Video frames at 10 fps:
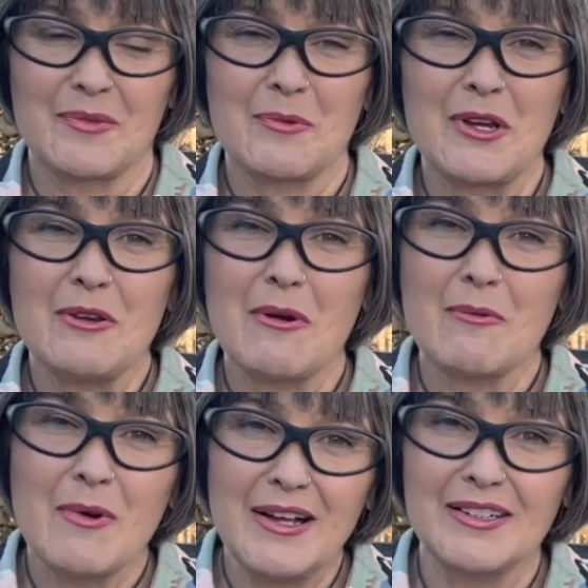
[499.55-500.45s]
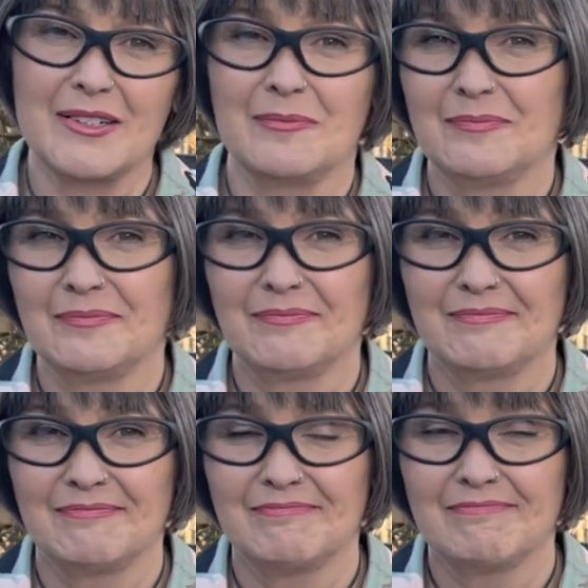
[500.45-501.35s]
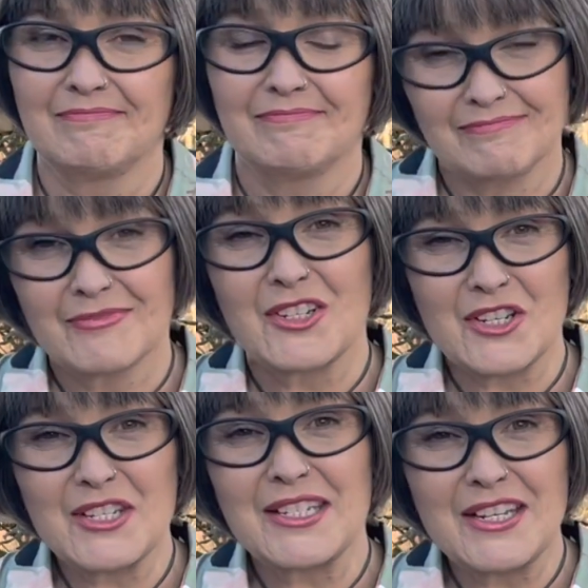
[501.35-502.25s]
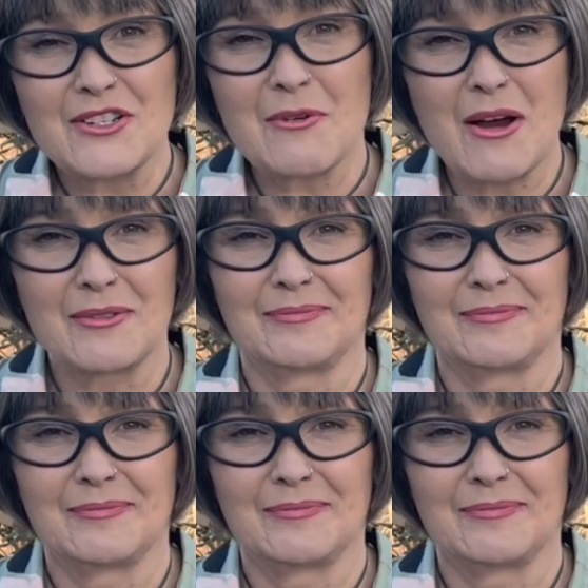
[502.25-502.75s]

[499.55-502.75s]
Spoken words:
where you are welcome, just as you are.